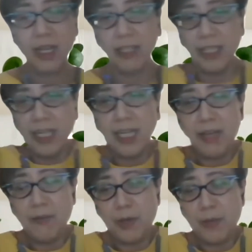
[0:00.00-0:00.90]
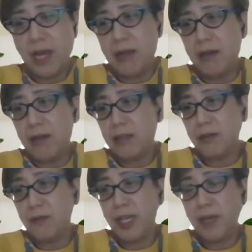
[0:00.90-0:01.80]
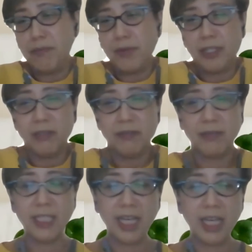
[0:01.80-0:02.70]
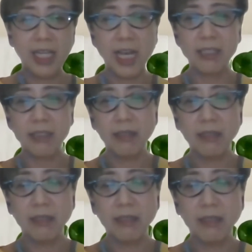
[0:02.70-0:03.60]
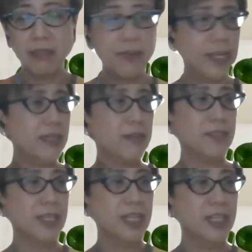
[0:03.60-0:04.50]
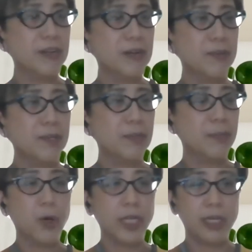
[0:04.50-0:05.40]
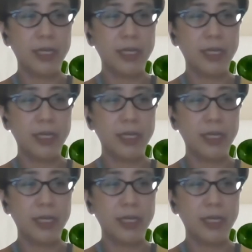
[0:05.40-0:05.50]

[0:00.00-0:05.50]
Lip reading: And suddenly, we met along the overhead bridge one day, and he asked, have you heard of the National Computer Board?